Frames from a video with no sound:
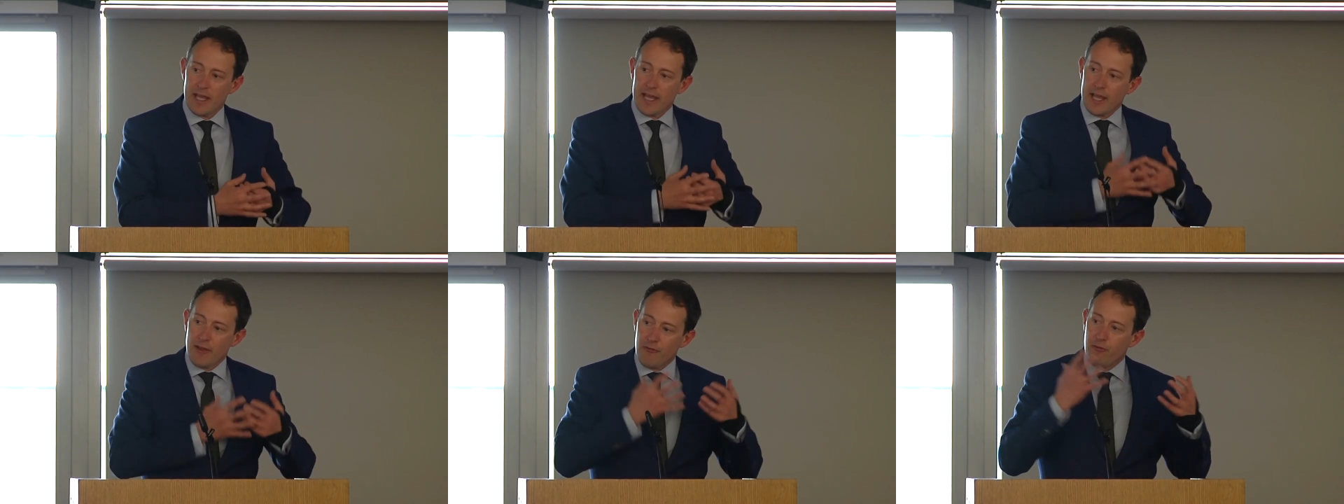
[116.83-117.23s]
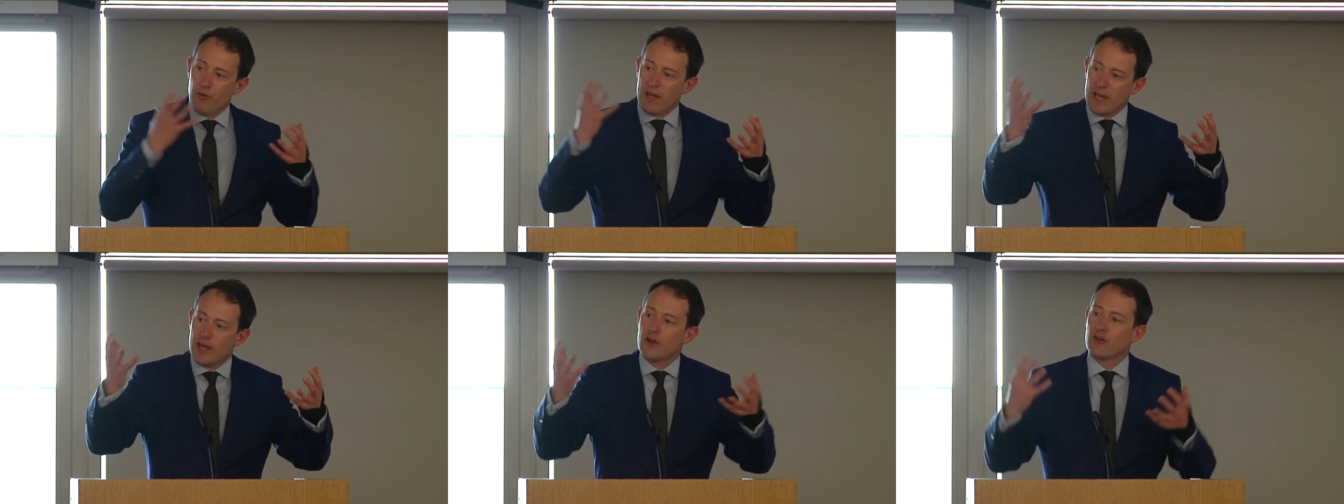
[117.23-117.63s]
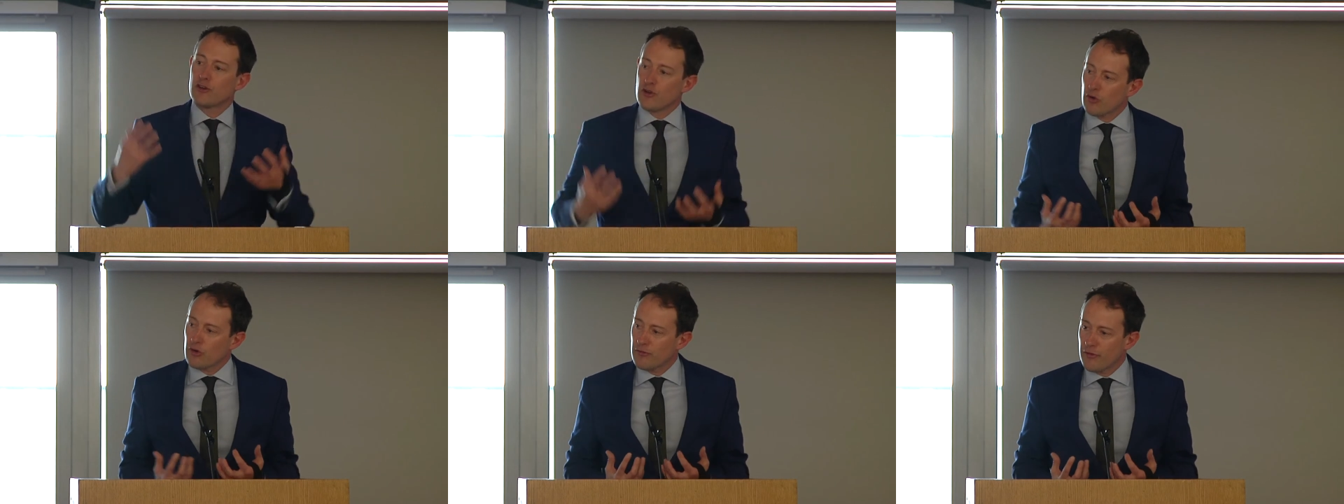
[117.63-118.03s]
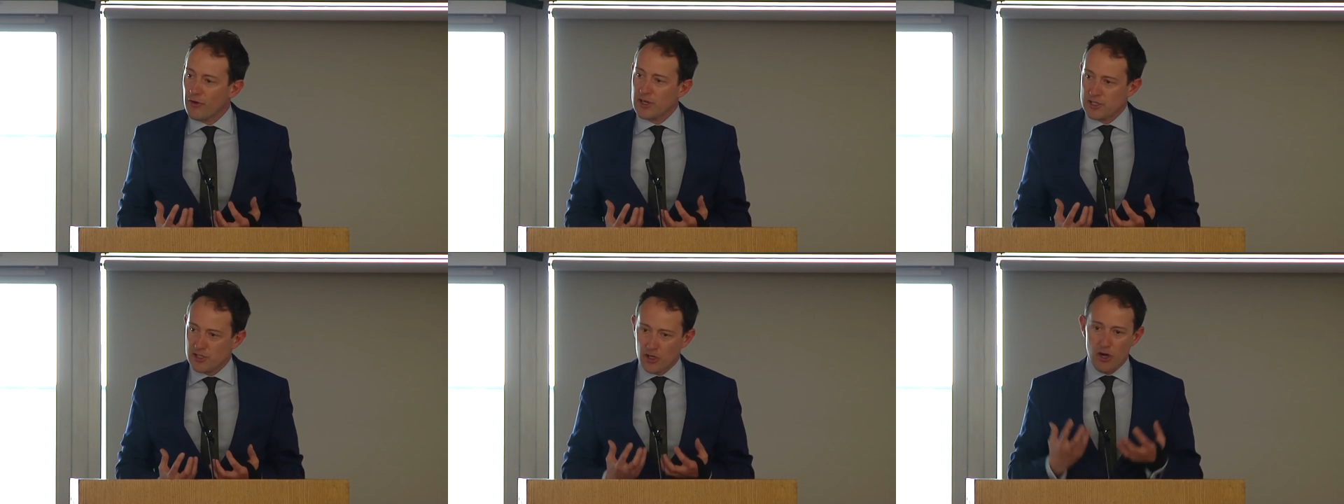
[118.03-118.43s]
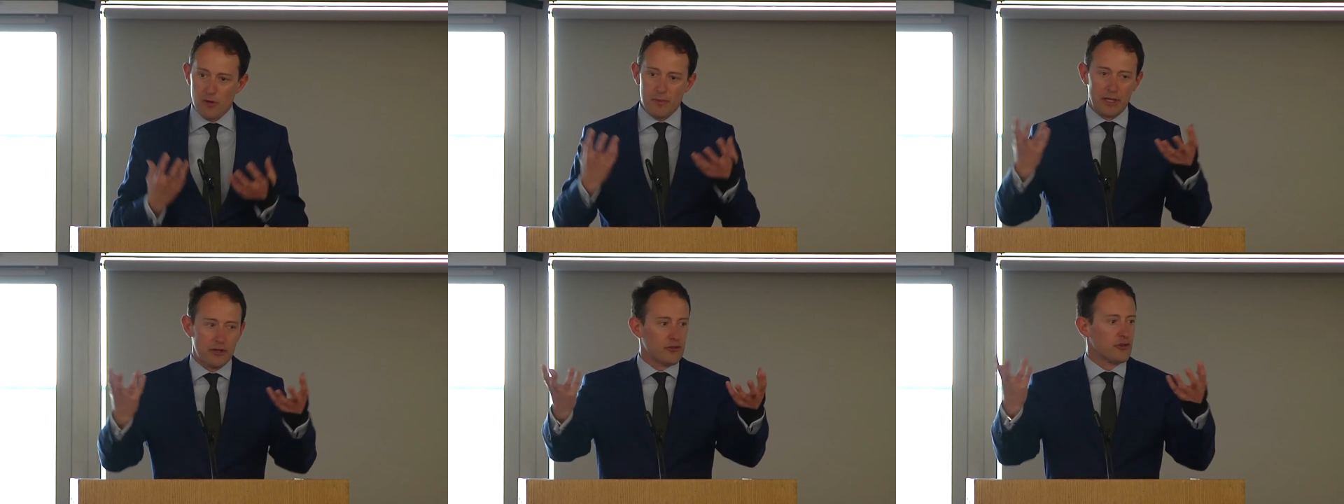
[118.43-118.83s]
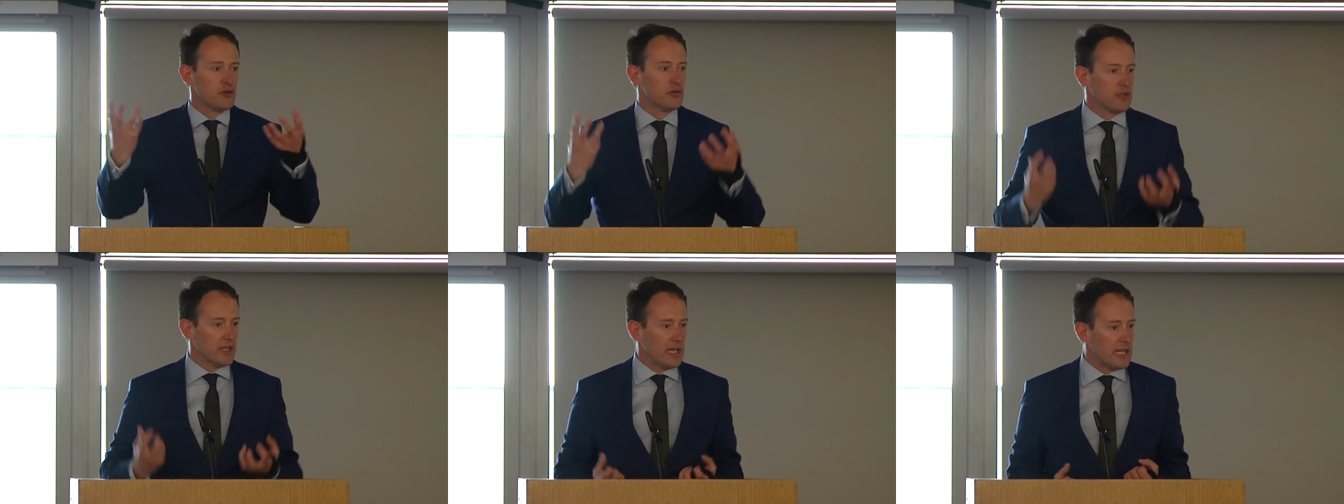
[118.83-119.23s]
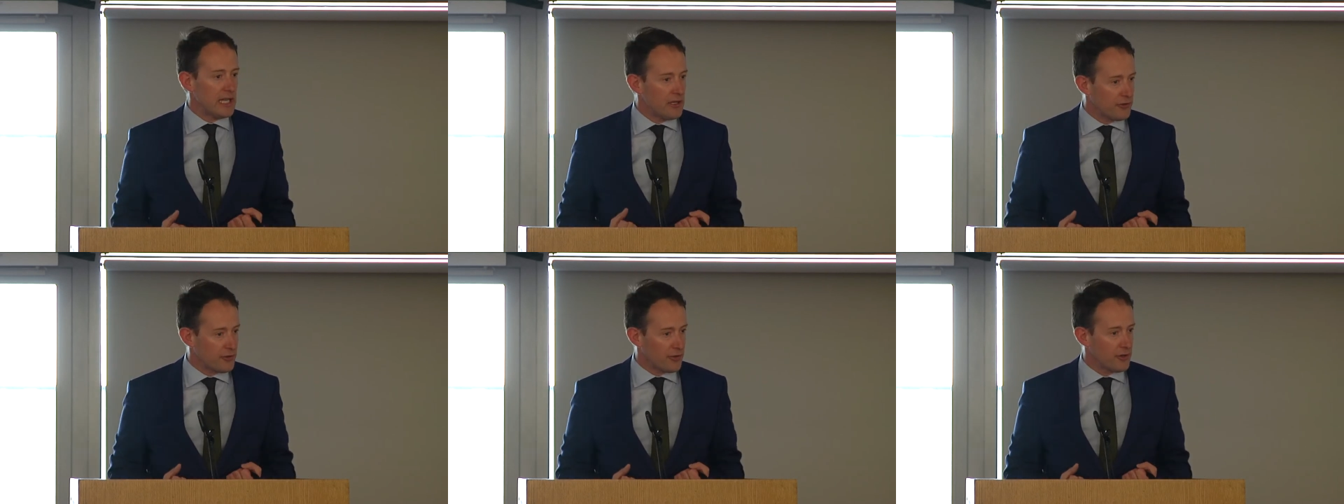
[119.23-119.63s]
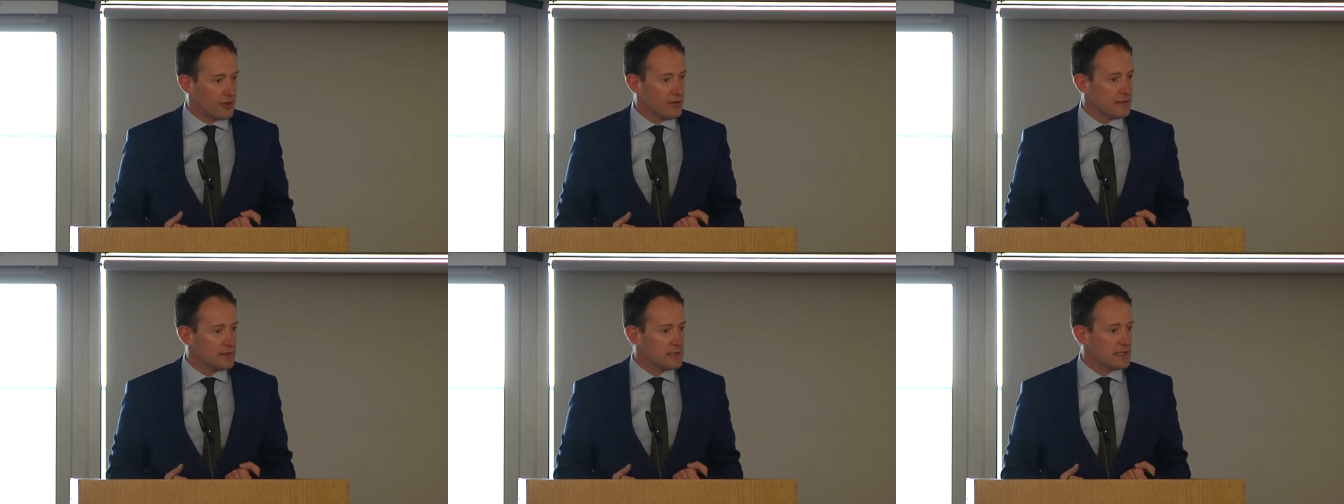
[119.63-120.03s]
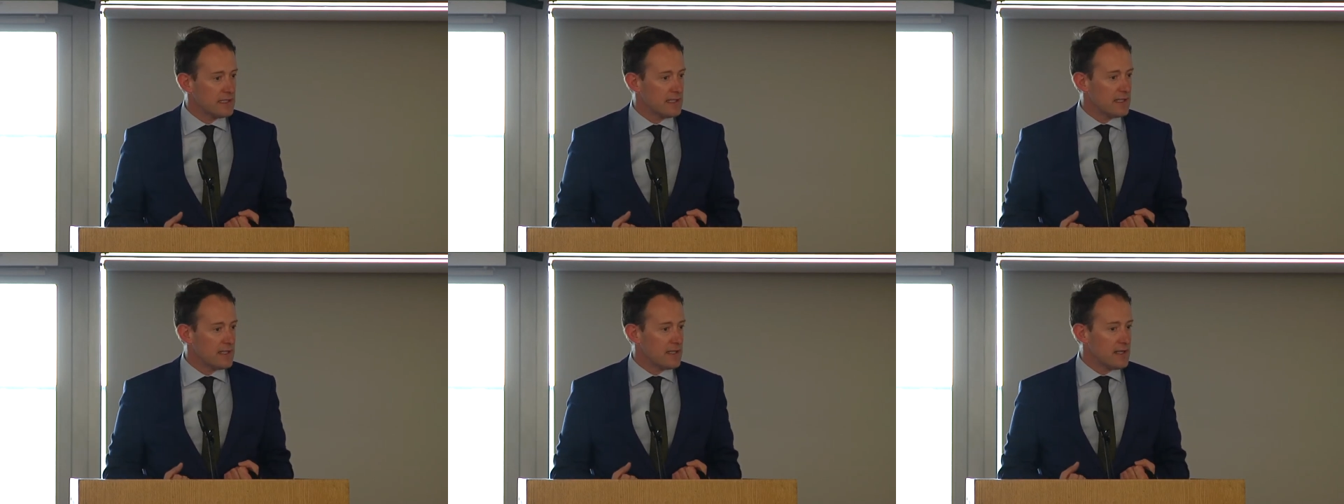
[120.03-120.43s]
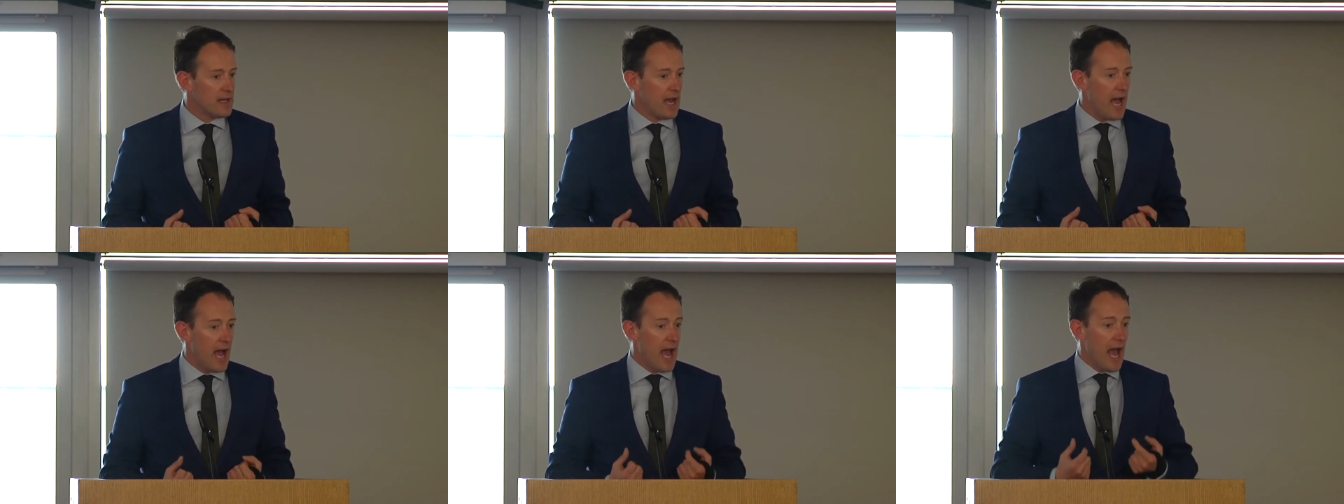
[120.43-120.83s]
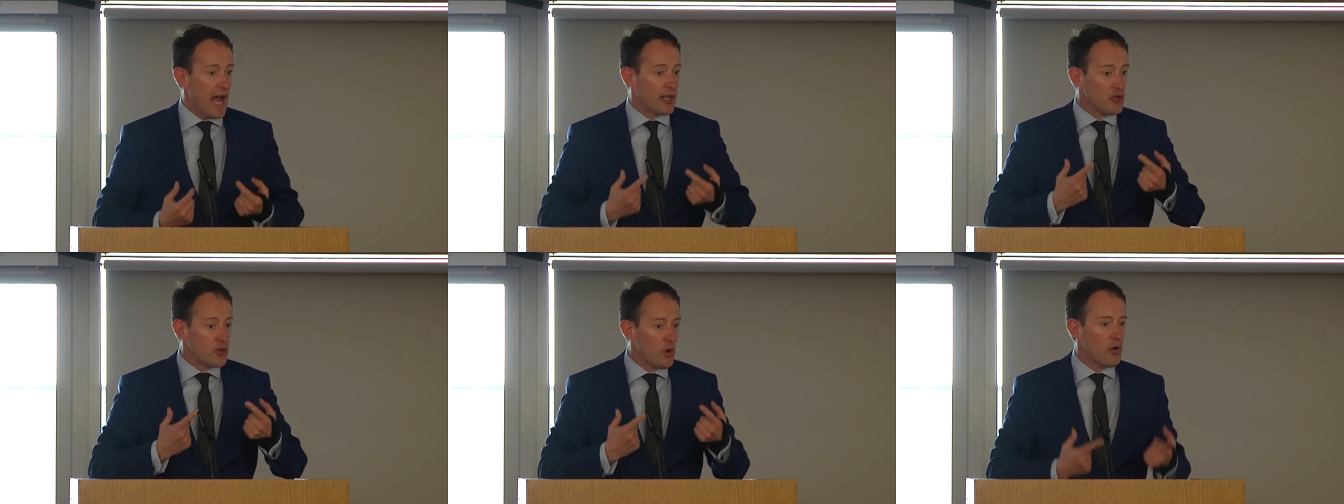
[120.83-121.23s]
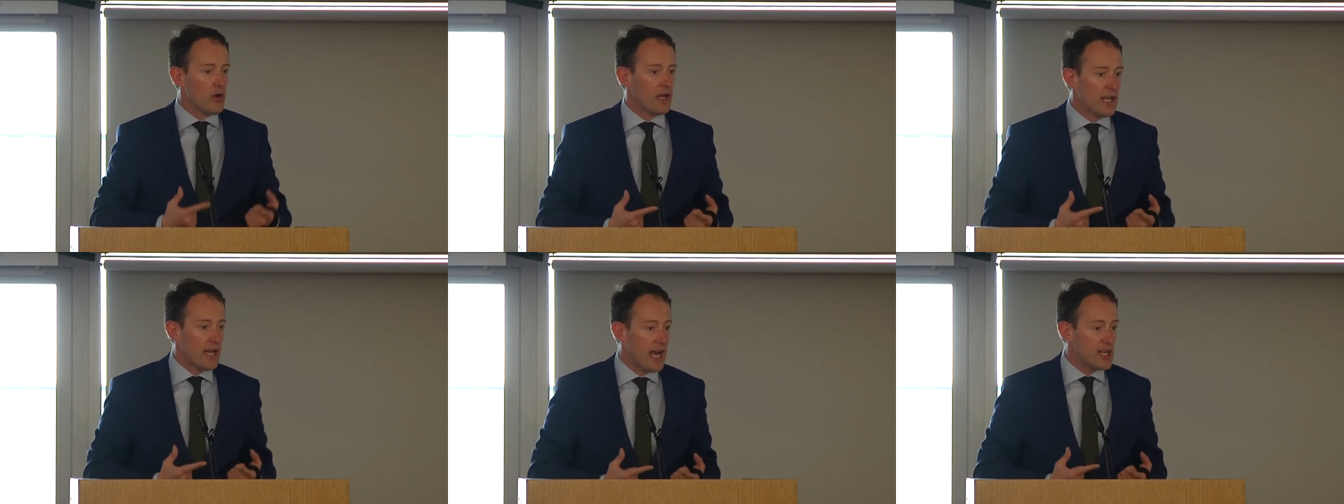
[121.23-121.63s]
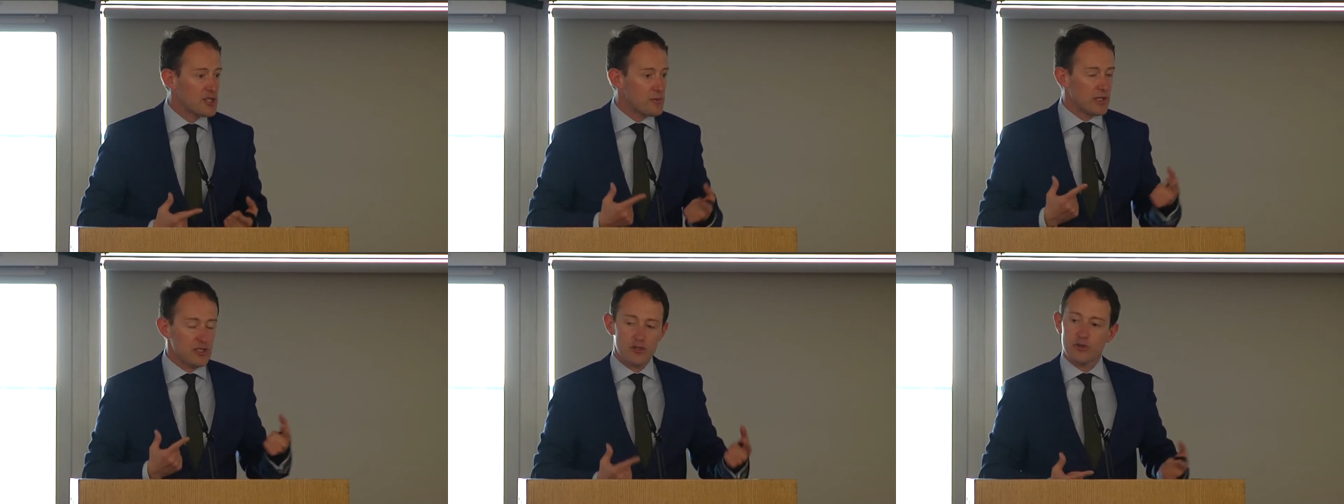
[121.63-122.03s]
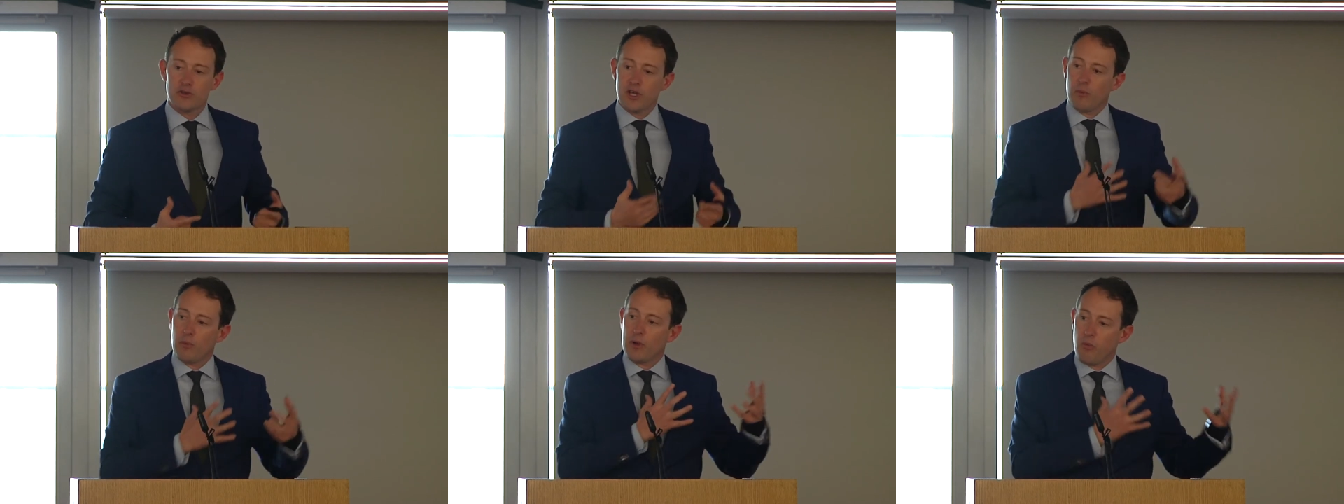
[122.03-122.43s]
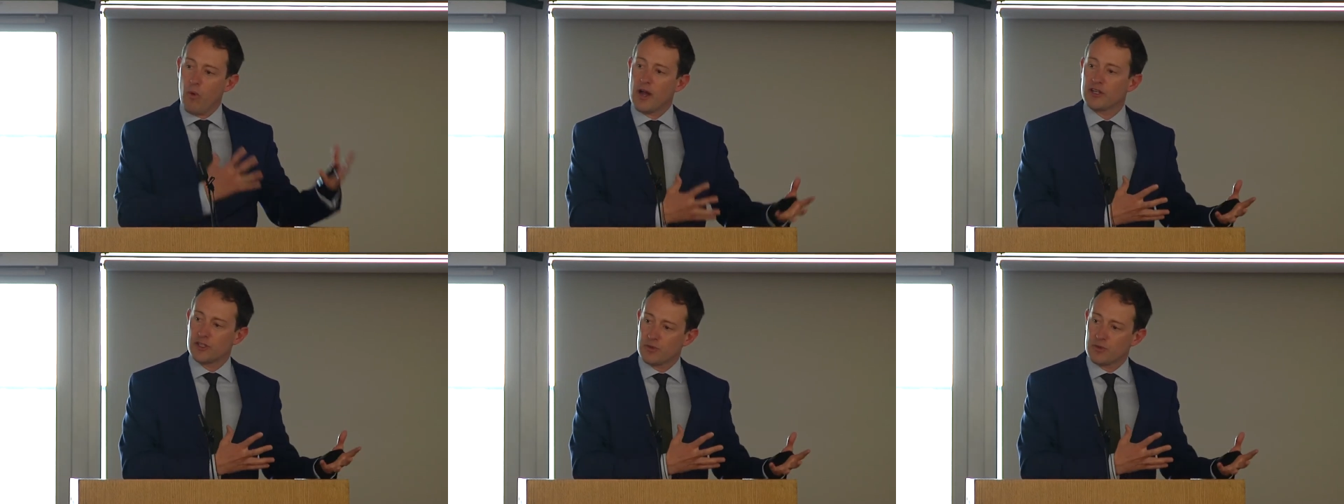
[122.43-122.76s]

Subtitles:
if we hear your voice coming through the ether, and knowing as we do that we want